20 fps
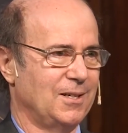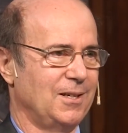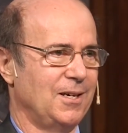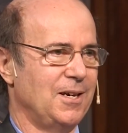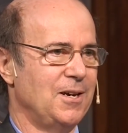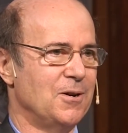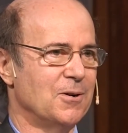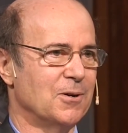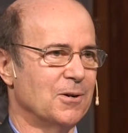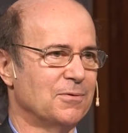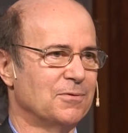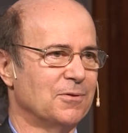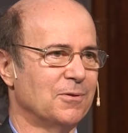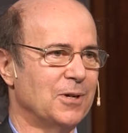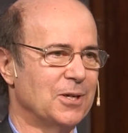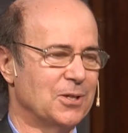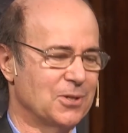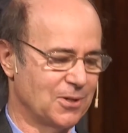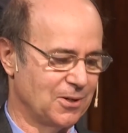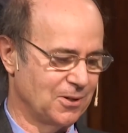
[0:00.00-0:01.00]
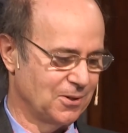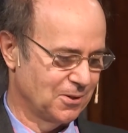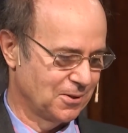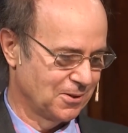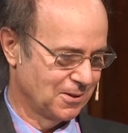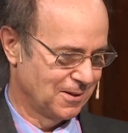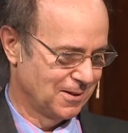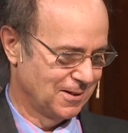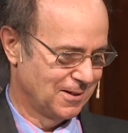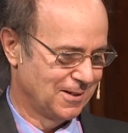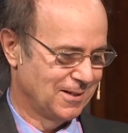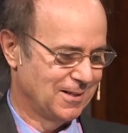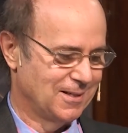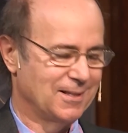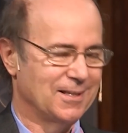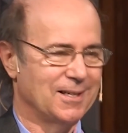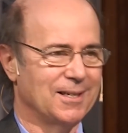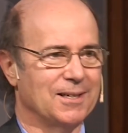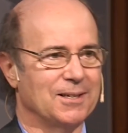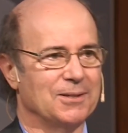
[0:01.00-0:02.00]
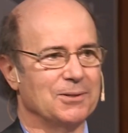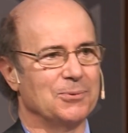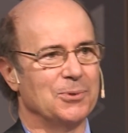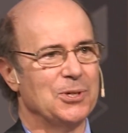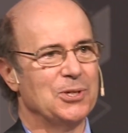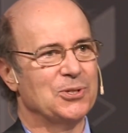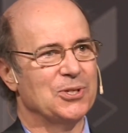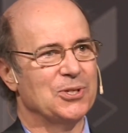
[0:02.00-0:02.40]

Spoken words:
Here, for instance, we